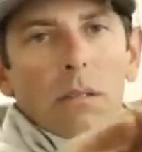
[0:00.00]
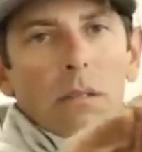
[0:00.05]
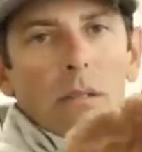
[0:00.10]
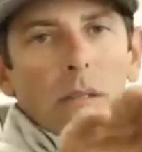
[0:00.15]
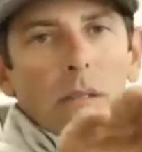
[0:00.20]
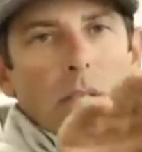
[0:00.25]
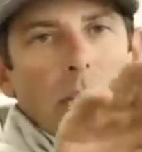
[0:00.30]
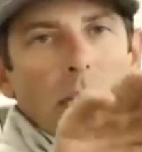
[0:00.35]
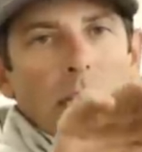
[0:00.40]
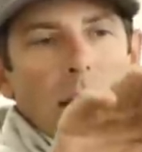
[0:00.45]

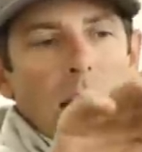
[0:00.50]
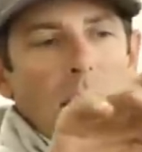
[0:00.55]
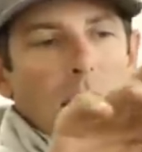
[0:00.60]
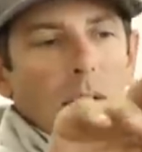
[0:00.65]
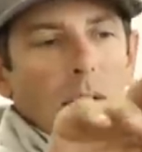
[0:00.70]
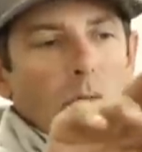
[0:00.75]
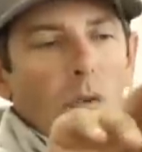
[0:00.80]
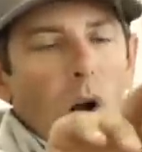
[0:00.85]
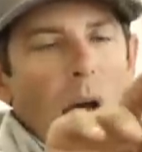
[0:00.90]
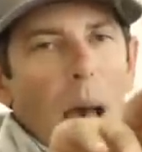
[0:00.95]
Just like
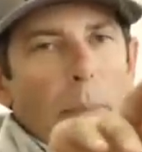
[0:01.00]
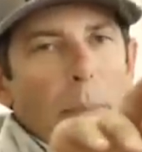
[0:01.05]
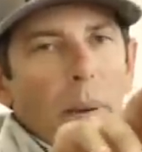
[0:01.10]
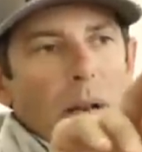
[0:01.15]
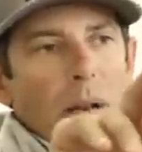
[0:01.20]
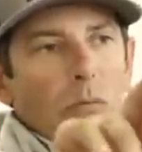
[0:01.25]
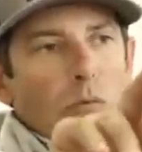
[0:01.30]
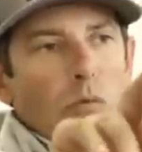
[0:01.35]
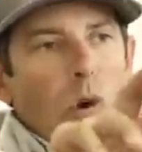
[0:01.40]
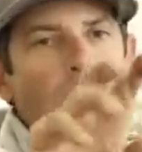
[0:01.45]
that,
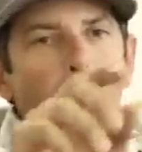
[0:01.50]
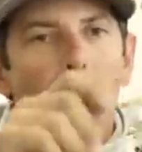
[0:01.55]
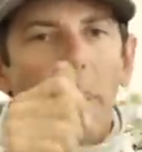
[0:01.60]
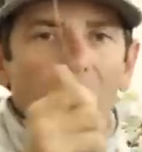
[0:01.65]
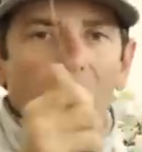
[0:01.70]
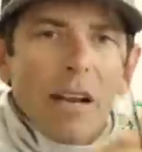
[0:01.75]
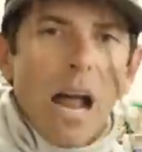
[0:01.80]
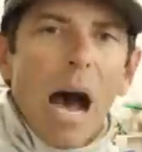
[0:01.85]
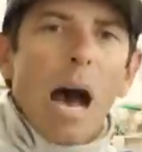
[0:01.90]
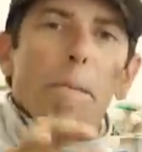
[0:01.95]
rapid,
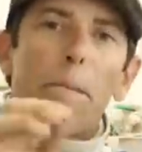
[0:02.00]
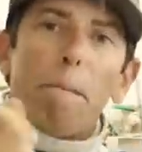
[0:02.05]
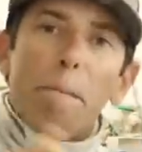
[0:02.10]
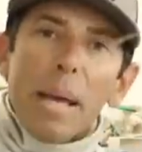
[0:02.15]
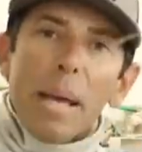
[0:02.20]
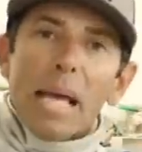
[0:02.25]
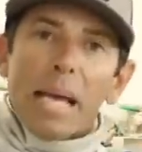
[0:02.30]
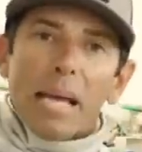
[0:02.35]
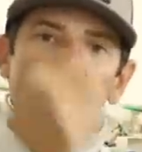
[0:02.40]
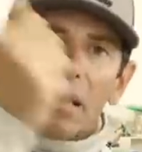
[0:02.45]
rapid, not
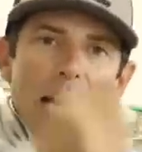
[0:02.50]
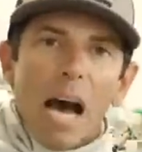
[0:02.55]
big,